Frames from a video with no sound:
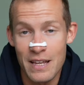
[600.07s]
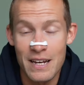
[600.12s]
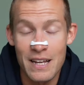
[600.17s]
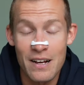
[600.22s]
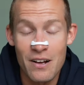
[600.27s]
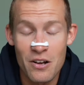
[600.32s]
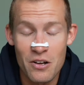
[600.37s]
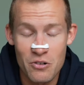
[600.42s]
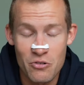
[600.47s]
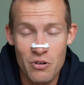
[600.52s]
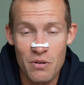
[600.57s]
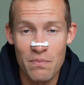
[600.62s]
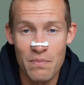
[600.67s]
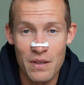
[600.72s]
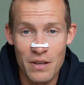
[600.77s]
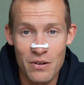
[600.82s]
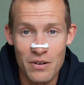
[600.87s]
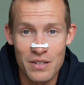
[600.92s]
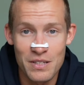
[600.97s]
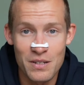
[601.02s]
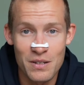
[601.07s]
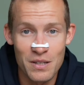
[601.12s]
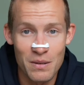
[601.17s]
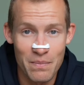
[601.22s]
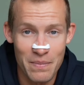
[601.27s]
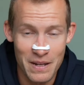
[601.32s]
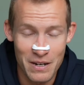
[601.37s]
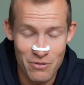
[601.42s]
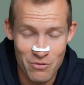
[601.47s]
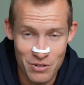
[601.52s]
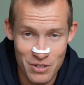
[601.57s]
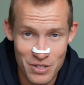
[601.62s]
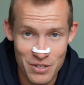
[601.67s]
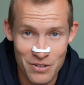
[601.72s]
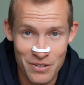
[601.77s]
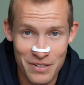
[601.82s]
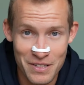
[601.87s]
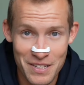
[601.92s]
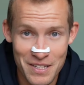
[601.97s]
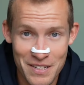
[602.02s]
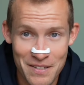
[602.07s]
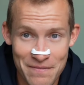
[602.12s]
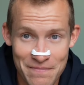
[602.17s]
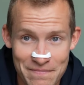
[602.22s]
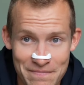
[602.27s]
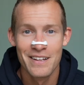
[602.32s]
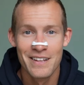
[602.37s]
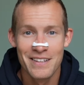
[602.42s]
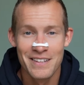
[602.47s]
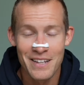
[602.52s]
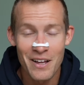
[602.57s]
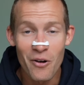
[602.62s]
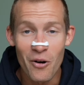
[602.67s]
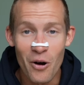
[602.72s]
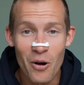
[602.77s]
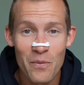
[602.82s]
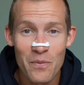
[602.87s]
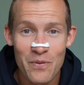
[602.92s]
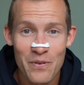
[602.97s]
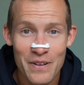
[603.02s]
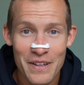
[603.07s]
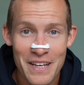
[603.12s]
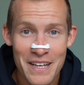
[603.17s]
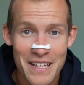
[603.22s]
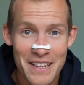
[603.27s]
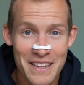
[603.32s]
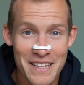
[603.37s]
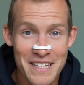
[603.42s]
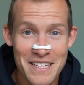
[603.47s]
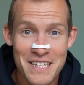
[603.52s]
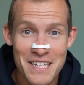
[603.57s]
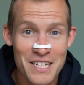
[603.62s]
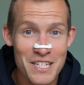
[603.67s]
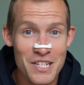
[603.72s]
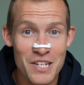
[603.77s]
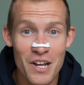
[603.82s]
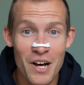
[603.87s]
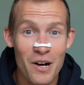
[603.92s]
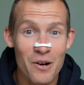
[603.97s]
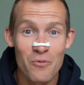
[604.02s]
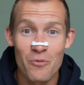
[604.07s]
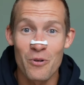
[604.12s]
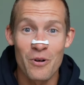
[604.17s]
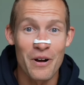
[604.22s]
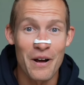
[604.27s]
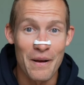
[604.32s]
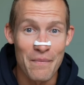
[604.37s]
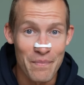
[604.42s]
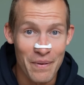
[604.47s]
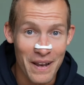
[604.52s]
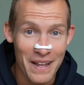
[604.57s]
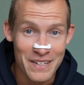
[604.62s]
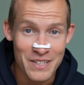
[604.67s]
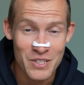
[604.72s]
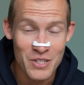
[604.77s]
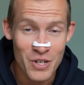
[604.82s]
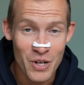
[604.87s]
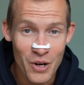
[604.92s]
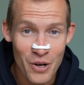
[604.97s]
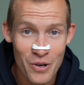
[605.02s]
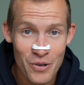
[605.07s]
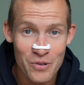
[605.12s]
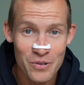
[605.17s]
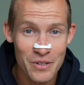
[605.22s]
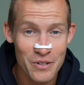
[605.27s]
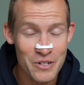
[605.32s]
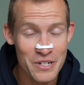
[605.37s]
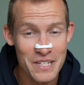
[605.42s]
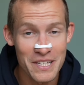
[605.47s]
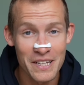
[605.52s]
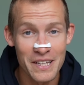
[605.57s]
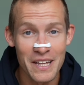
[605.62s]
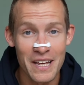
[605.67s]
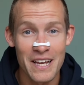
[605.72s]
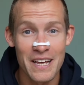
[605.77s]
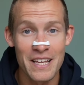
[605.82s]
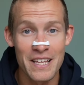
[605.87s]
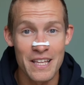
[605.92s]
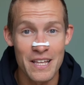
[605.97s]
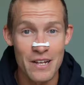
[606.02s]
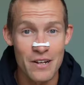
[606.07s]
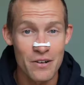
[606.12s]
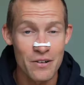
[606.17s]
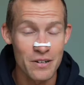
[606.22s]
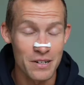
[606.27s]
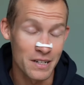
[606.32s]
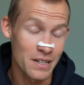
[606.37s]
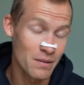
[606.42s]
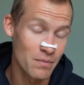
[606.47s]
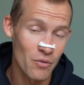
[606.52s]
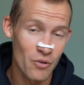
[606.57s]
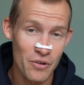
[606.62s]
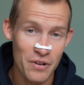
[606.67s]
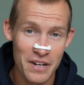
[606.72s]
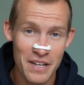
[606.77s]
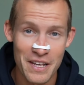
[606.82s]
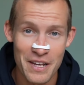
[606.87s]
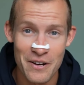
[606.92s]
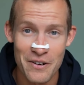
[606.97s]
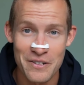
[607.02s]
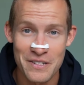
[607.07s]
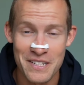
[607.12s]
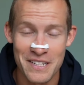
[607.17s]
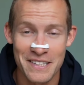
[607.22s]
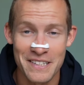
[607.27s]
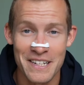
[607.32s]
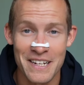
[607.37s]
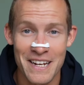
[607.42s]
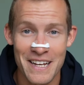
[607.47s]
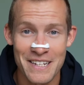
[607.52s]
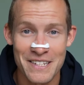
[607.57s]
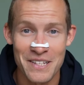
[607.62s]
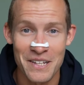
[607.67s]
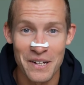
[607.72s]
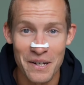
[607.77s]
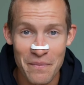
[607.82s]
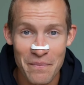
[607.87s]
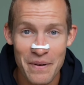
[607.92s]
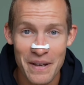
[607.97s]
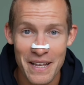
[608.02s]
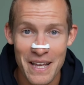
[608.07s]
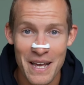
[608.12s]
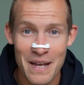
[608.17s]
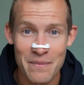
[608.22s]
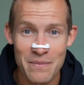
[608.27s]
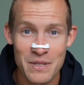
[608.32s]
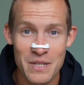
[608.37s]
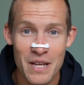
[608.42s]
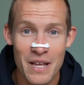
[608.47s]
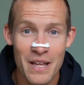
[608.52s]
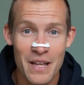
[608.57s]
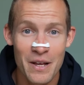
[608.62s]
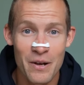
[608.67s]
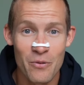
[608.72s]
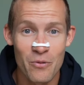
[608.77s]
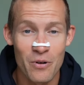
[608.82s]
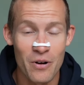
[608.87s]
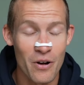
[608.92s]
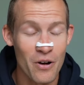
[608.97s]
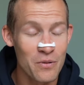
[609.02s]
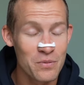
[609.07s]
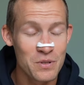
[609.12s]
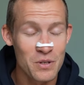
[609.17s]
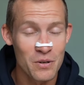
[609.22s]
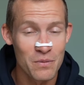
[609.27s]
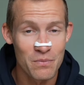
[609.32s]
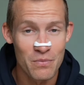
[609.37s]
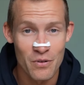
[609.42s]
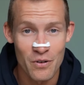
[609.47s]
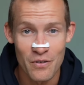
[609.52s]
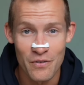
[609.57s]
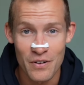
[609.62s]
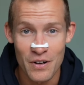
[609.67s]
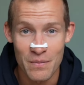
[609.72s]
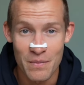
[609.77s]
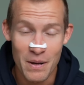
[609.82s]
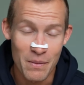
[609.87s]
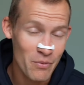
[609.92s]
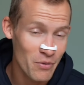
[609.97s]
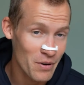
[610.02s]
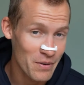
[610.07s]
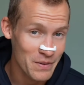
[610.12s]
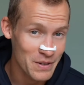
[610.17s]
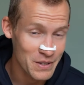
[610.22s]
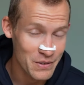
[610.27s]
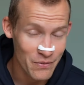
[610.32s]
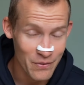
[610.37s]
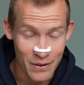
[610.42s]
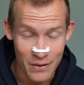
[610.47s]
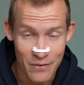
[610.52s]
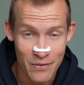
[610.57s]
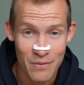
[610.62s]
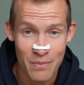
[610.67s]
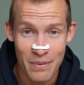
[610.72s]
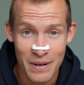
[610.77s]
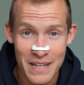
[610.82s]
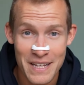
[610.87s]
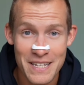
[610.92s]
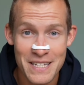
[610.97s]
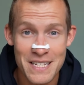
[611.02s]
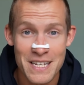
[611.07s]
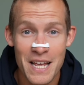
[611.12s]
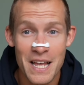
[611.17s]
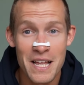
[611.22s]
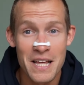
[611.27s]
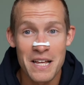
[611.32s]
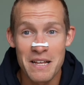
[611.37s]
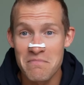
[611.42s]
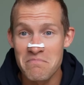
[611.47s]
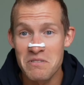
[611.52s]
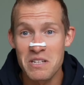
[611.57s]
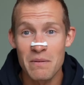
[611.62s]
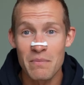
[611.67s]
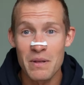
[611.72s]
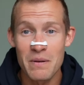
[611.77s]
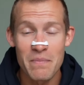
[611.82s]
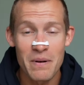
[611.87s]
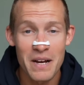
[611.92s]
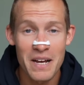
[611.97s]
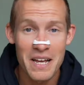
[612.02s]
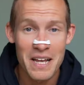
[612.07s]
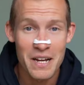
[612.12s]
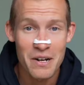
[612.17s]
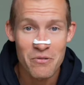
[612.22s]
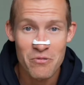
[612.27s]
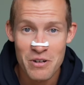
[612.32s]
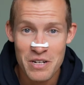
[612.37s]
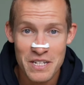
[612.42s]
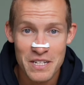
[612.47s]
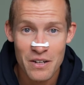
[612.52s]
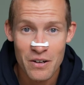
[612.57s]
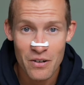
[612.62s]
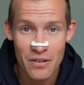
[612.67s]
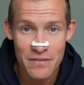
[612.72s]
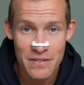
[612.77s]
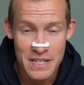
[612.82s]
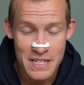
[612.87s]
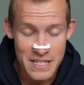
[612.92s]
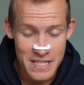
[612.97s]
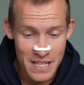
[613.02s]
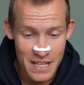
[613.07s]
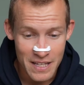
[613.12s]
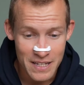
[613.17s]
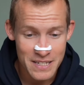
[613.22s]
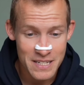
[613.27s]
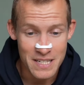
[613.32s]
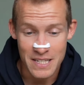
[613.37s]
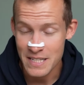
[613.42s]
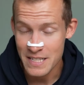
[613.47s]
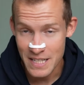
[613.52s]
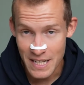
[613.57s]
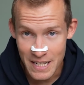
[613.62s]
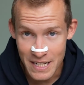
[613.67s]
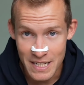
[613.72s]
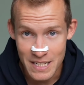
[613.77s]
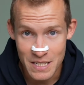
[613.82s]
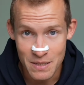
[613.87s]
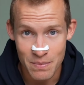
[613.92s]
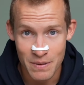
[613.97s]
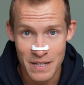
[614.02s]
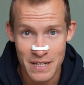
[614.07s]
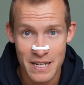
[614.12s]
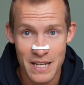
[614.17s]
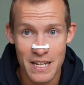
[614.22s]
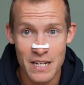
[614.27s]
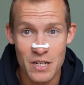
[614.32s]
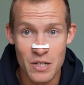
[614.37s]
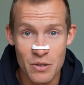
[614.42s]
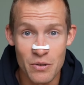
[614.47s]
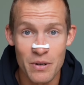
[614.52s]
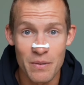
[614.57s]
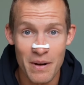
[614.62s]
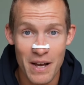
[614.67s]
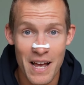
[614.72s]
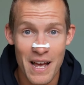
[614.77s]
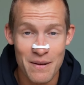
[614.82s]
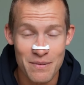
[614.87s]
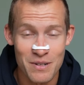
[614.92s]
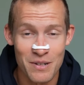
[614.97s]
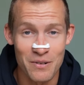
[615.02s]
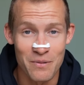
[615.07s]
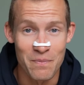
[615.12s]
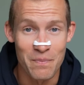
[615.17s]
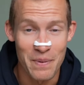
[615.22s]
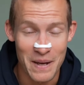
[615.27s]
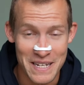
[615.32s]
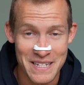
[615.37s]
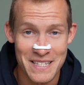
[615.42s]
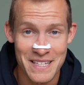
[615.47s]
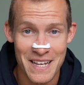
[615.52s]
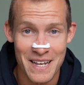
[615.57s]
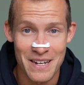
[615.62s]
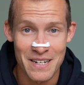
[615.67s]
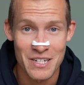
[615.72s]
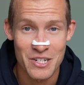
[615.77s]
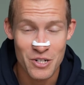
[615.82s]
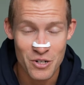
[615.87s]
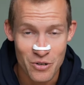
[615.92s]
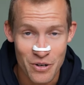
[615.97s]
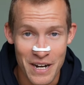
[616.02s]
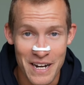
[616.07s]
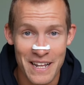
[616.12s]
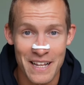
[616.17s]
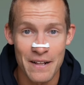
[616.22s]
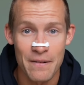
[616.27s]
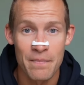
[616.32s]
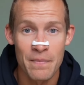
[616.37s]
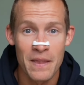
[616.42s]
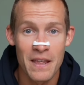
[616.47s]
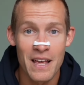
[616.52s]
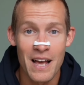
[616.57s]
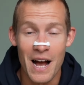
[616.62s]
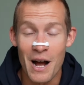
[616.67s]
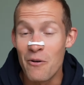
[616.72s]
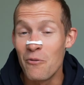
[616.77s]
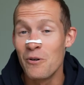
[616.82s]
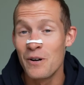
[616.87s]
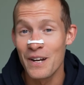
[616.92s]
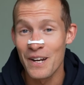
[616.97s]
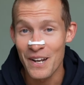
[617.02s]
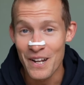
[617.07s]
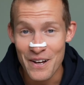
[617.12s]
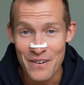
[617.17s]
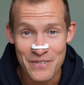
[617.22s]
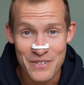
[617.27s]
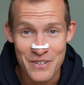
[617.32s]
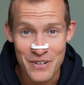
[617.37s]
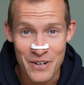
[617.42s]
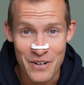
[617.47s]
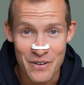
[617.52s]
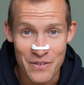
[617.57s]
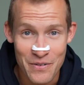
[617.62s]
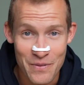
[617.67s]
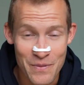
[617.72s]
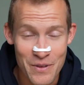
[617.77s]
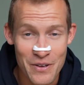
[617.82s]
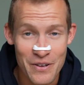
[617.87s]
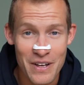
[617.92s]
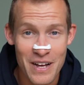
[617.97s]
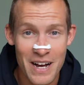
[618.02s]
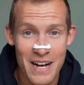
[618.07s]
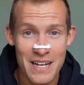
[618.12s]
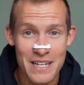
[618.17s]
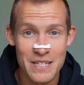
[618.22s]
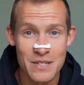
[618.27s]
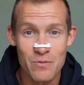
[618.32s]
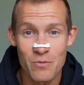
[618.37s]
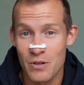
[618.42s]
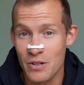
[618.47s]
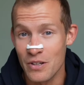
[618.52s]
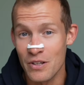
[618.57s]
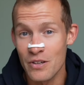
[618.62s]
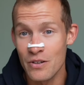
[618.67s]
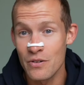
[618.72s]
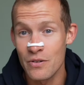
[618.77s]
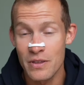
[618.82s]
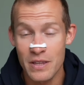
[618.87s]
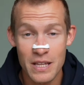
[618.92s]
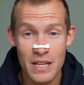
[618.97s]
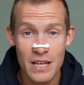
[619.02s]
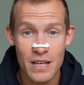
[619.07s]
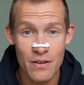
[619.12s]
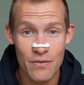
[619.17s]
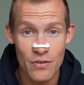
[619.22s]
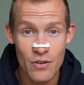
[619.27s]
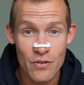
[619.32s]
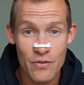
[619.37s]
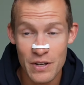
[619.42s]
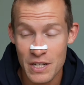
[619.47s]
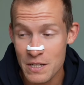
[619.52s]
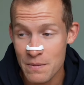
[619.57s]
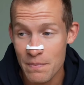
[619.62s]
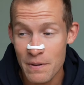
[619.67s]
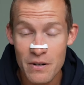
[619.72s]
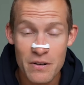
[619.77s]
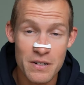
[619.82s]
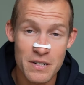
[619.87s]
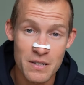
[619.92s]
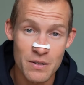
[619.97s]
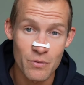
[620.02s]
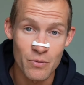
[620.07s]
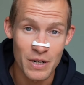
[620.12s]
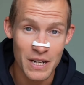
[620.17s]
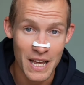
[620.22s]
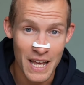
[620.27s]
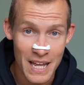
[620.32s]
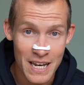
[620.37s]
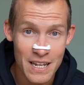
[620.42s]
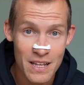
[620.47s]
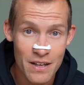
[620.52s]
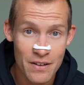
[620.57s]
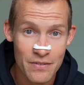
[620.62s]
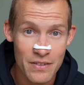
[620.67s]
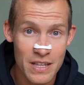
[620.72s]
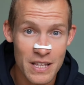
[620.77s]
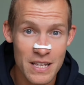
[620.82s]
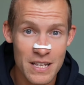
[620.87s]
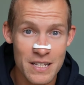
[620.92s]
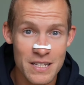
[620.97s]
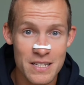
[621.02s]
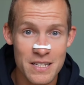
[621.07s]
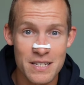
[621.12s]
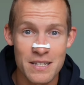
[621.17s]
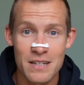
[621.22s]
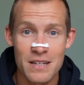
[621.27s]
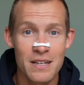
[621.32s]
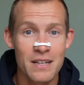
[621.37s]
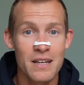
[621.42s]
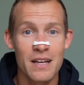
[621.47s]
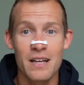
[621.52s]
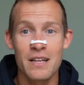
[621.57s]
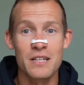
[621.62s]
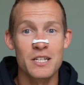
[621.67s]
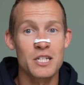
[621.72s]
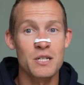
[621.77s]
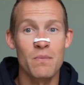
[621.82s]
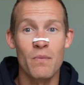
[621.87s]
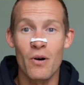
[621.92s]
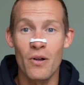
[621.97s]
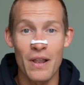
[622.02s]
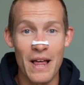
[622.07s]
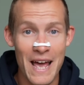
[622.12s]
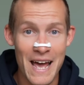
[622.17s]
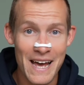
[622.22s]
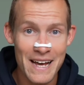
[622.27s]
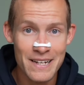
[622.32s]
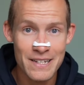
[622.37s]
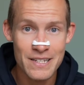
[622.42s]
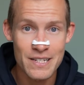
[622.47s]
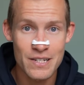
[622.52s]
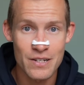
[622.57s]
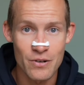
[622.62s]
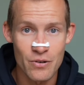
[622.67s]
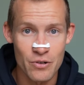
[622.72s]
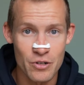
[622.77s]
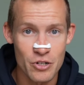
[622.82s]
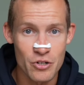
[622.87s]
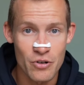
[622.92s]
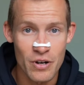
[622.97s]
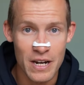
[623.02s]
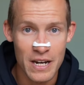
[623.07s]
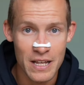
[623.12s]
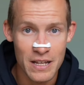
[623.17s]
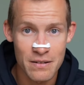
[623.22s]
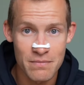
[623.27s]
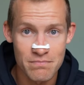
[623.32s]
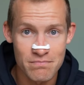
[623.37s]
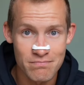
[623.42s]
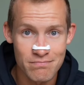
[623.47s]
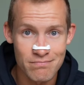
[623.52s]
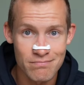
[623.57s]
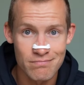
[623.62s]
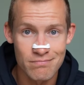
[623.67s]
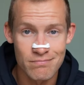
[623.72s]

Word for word: think that contributed to the better results. Now, hopefully this is not where I plateau. There's still a year, a little more than a year till the next Olympic Games where I hope to improve on my previous fifth place simply by increasing all these things, staying disciplined and doing my absolute best at training. I would love to hear from you guys what you think, if you've experienced with any of these small hacks or training